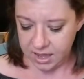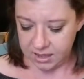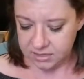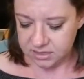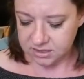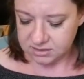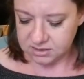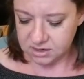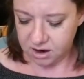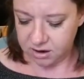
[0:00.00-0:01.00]
and
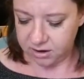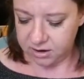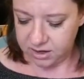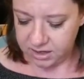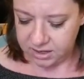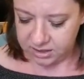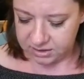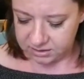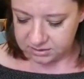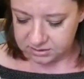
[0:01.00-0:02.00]
this yarn
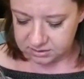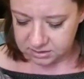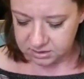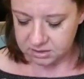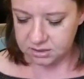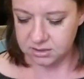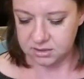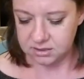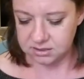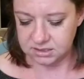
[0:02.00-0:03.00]
is
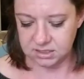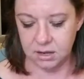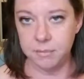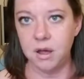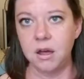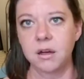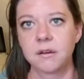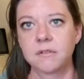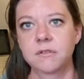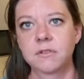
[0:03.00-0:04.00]
some
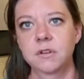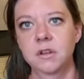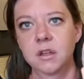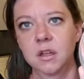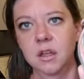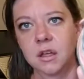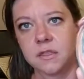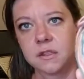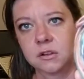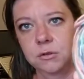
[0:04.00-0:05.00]
of
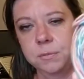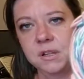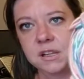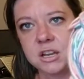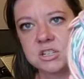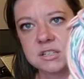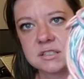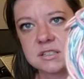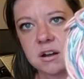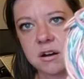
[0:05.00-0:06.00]
the Loopy
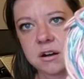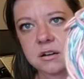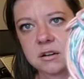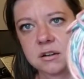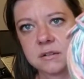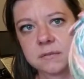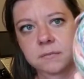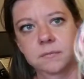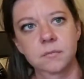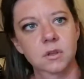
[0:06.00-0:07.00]
Legends yarn.
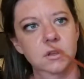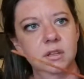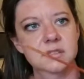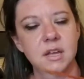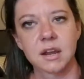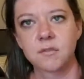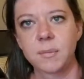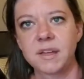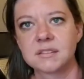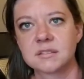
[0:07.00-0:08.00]
It's kind
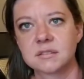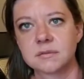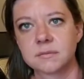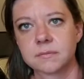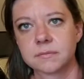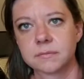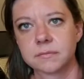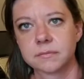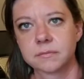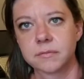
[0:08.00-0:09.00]
of a mess
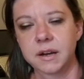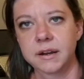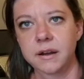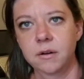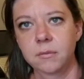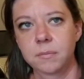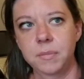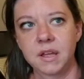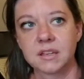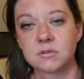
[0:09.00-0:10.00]
right now,
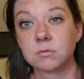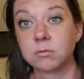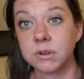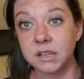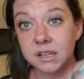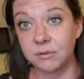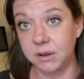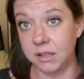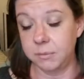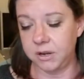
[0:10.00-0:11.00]
but it's really
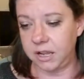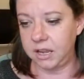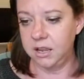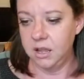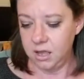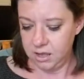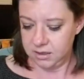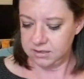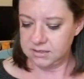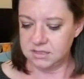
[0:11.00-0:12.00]
pretty.
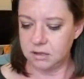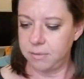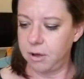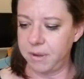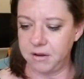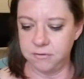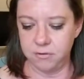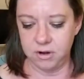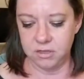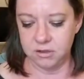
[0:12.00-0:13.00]
This is the ball
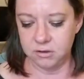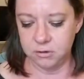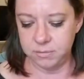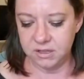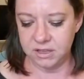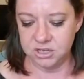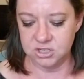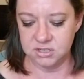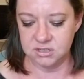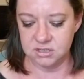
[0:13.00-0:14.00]
band for it, the Loopy
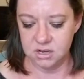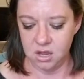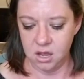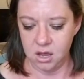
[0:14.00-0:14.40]
Legends.